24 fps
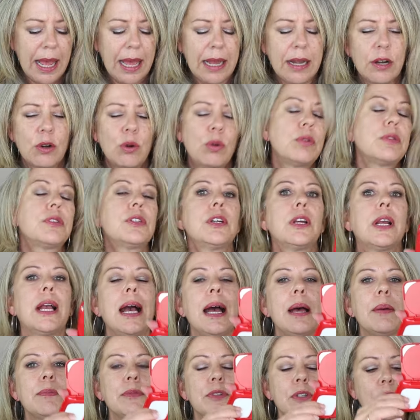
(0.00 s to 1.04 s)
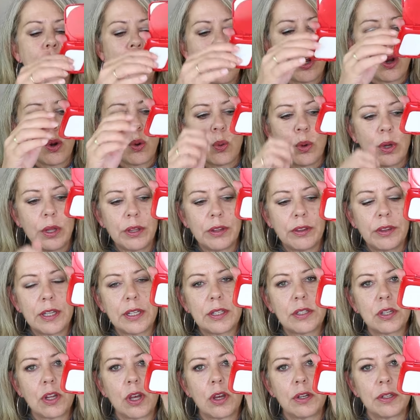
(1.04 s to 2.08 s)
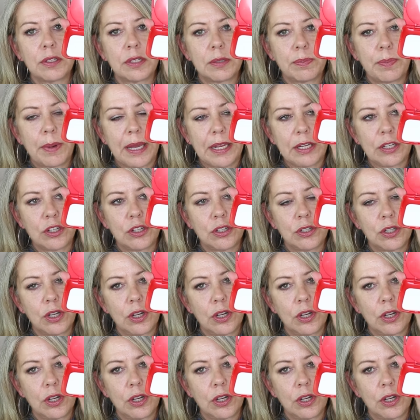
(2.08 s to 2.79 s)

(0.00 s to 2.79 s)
And it also comes with its own sponge.